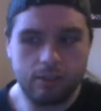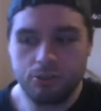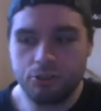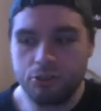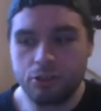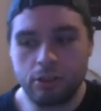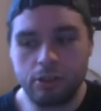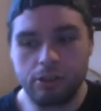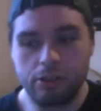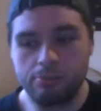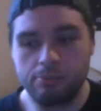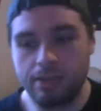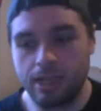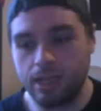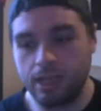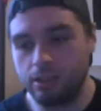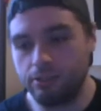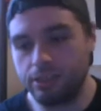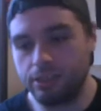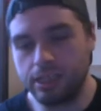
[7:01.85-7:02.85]
Shut Your
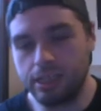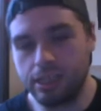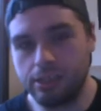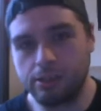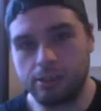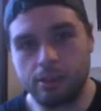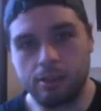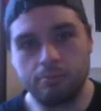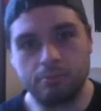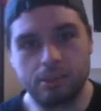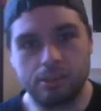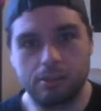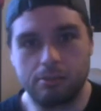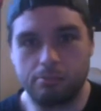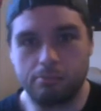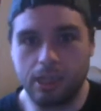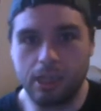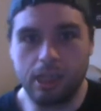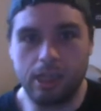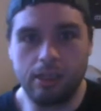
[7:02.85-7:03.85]
Mouth, and Here Comes the
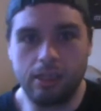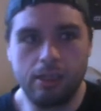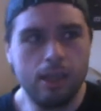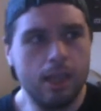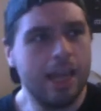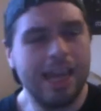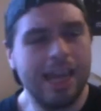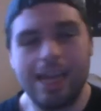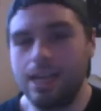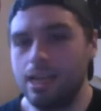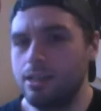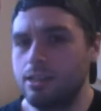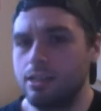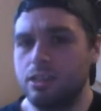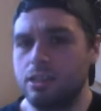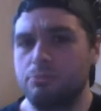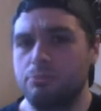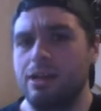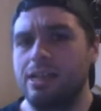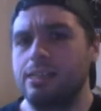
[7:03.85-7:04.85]
Pain. And the
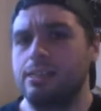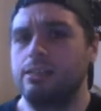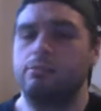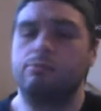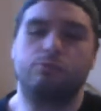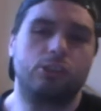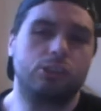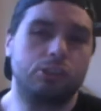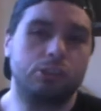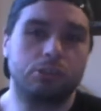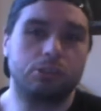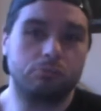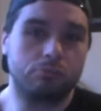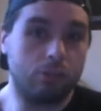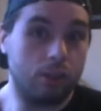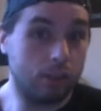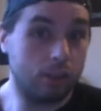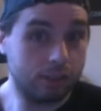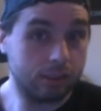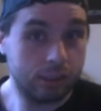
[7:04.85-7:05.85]
SmackDown vs.
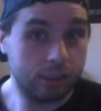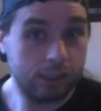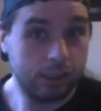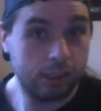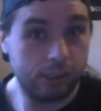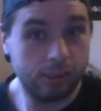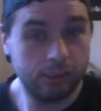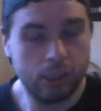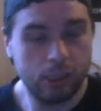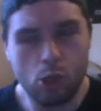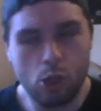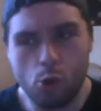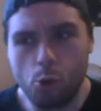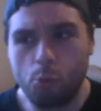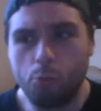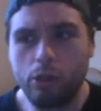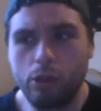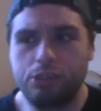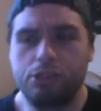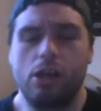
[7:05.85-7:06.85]
Raw series,
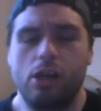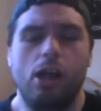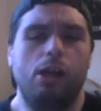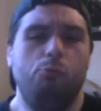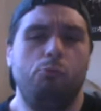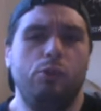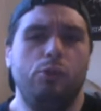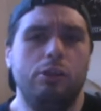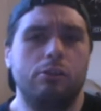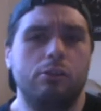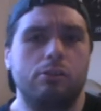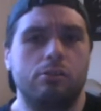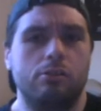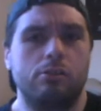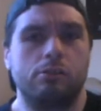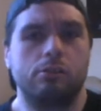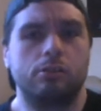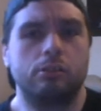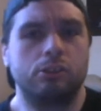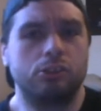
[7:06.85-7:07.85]
which I
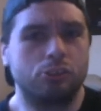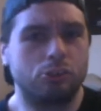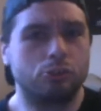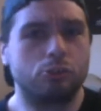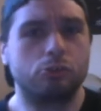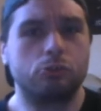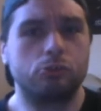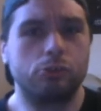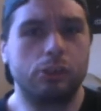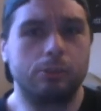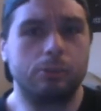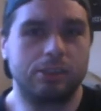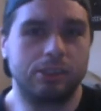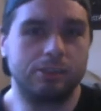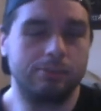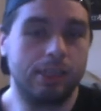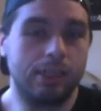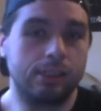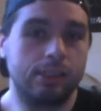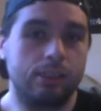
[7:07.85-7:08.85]
will stream
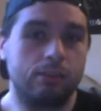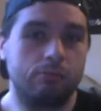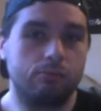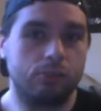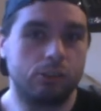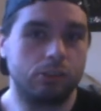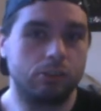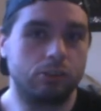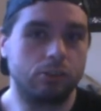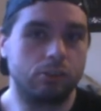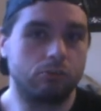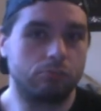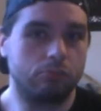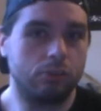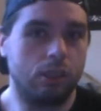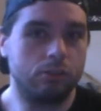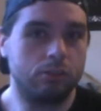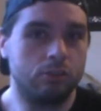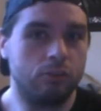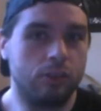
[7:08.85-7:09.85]
SmackDown vs.
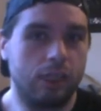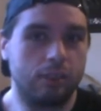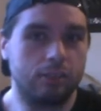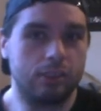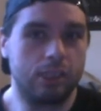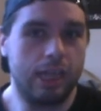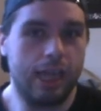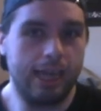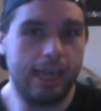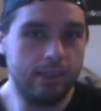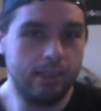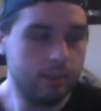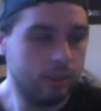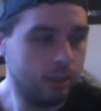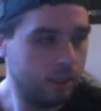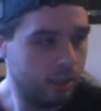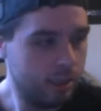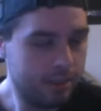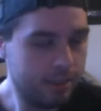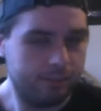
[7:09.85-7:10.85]
Raw 2008
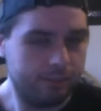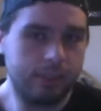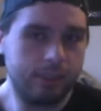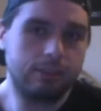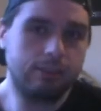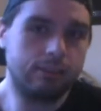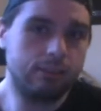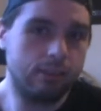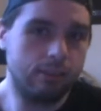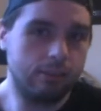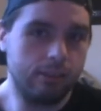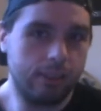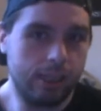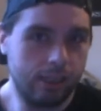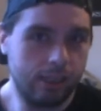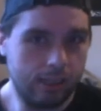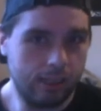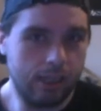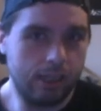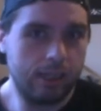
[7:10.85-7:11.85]
this Sunday
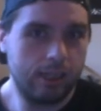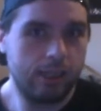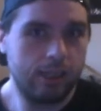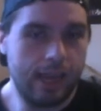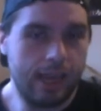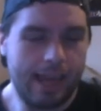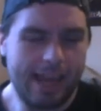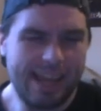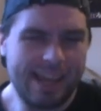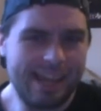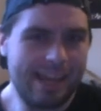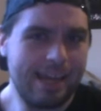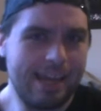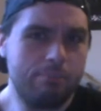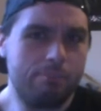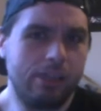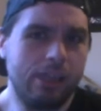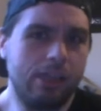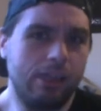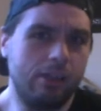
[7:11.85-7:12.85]
night at 8
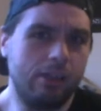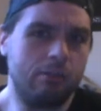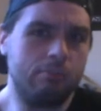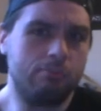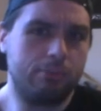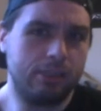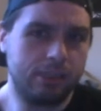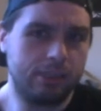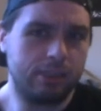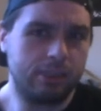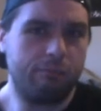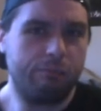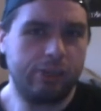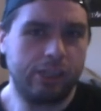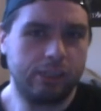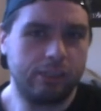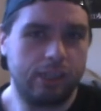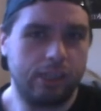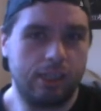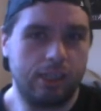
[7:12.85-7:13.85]
p.m.
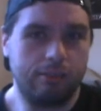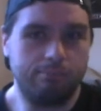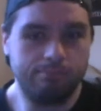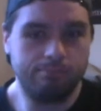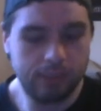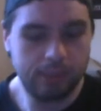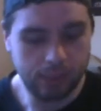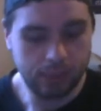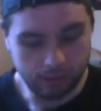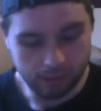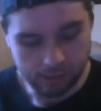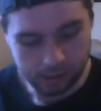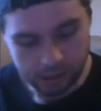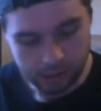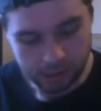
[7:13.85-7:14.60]
Pacific time. So,